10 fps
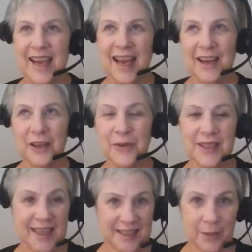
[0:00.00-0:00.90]
I don't want to
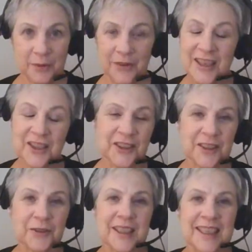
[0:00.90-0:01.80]
say it's not professional,
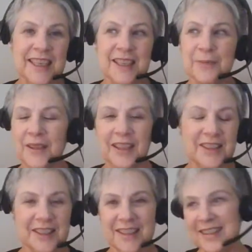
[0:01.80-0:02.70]
it really is, but they'll
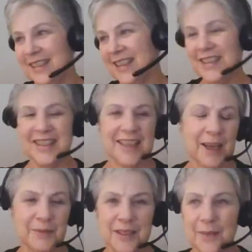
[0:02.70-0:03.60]
just
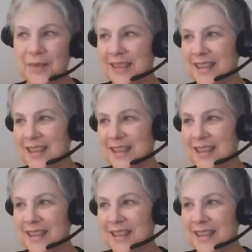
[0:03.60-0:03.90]
type something.